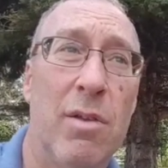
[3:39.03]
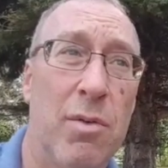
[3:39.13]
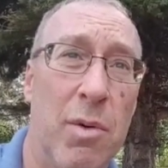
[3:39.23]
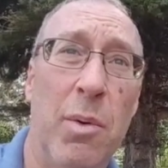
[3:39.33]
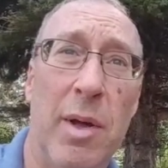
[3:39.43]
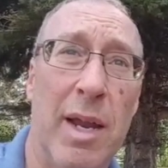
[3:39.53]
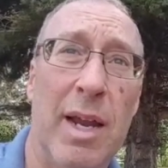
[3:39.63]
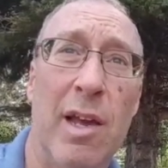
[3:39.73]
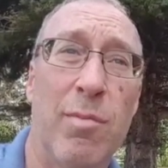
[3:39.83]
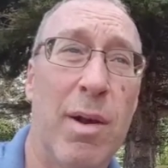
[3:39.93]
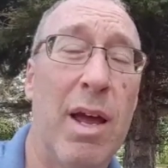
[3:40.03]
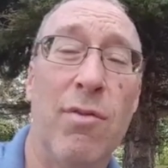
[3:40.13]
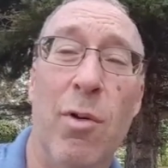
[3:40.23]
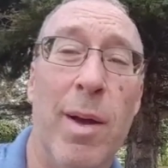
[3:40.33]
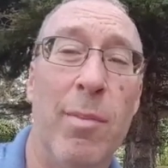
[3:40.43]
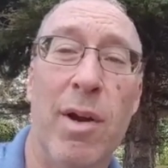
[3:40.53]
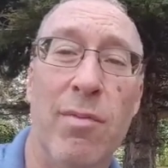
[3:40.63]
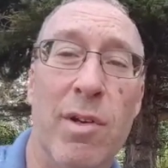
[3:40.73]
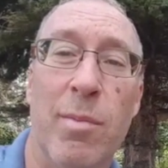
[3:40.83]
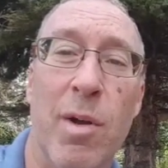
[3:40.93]
through it, I guess, but I have no memory
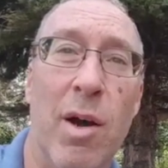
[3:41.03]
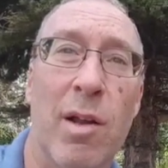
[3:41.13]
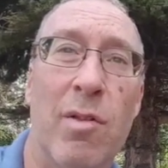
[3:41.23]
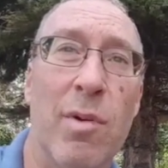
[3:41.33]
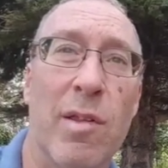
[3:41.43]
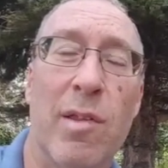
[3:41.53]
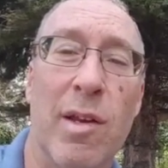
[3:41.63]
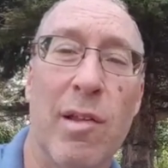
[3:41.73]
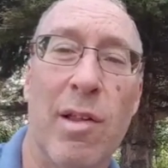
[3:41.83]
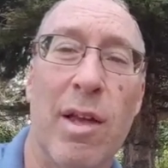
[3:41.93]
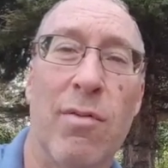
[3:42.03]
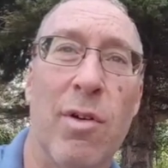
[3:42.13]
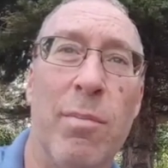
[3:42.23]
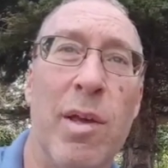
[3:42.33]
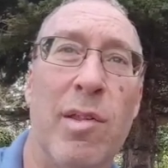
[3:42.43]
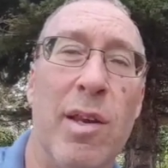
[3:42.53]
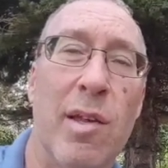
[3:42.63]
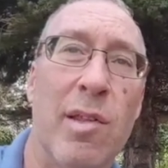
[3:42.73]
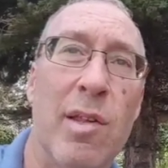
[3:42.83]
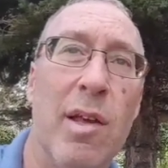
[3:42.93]
of it, to be honest, what the city's like for
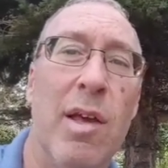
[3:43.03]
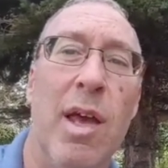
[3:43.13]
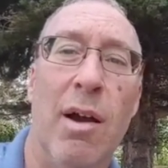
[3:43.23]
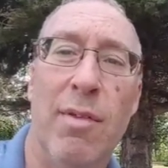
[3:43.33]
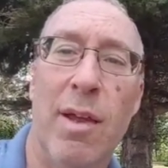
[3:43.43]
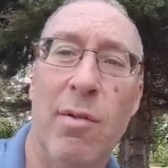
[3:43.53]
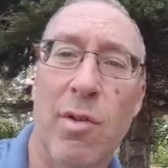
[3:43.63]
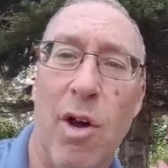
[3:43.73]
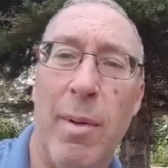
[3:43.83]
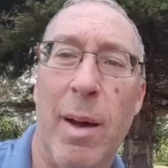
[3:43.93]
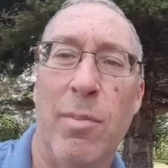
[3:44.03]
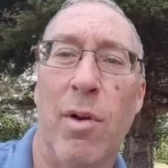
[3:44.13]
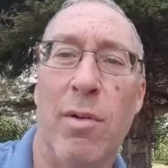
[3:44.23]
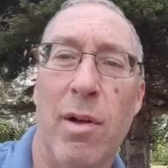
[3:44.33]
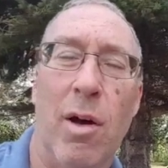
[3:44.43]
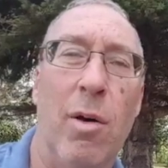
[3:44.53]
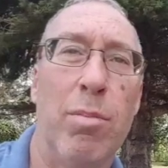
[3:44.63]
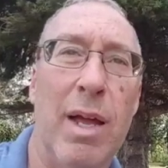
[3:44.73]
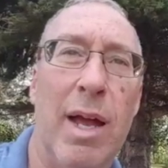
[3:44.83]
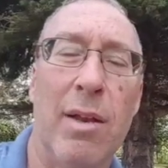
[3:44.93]
busyness. Everything was all mapped, all
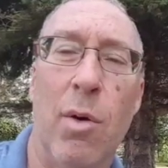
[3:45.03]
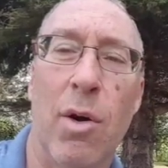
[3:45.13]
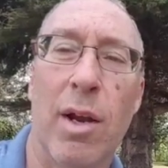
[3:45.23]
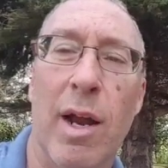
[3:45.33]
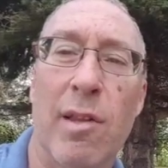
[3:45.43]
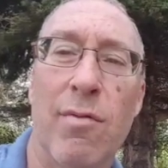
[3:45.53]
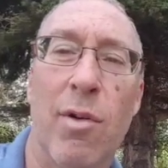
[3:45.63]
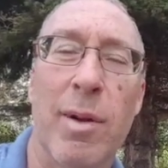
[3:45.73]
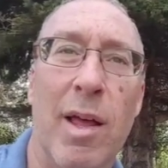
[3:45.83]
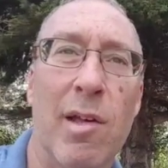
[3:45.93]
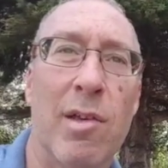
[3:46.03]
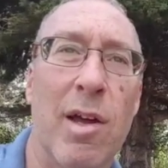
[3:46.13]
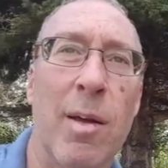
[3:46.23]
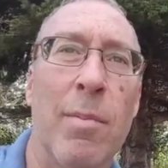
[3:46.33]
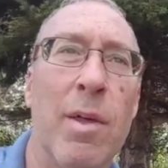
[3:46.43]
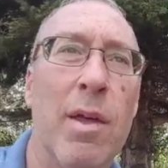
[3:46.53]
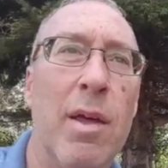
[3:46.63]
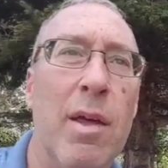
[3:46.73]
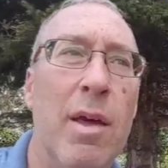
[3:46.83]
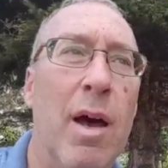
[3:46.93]
planned and organized for me last time.
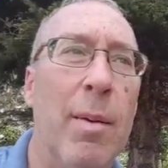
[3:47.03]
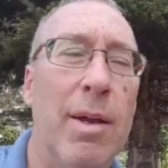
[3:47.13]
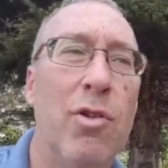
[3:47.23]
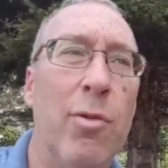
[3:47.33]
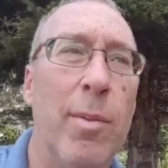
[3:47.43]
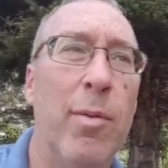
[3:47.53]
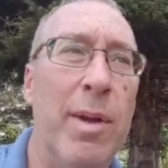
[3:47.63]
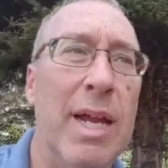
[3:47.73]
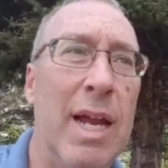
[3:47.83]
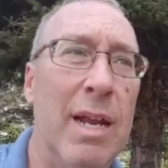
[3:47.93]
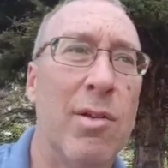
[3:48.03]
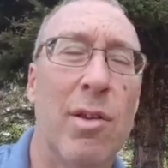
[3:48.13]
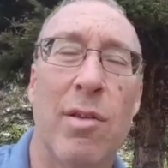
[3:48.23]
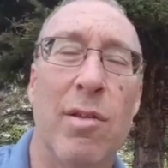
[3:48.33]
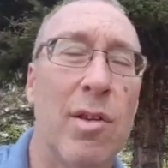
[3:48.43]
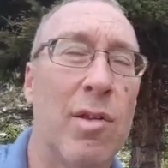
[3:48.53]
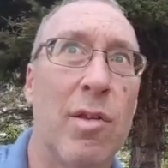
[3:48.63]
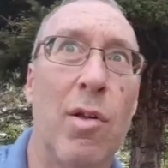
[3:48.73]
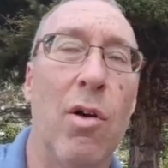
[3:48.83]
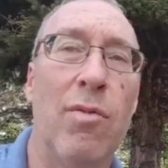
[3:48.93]
I do remember being in it, just
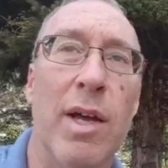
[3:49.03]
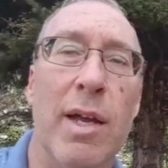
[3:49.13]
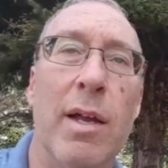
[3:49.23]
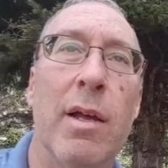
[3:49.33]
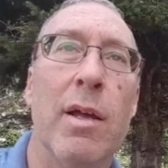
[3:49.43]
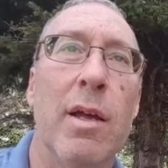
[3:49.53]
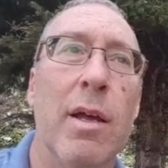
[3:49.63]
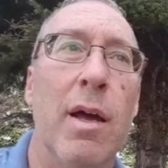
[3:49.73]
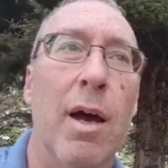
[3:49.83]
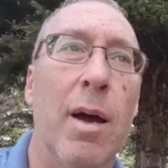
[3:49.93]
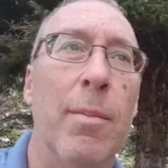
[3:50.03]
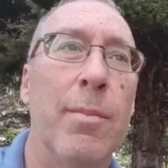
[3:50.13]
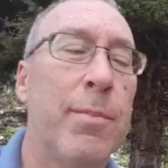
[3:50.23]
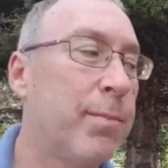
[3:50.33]
so vague. Um,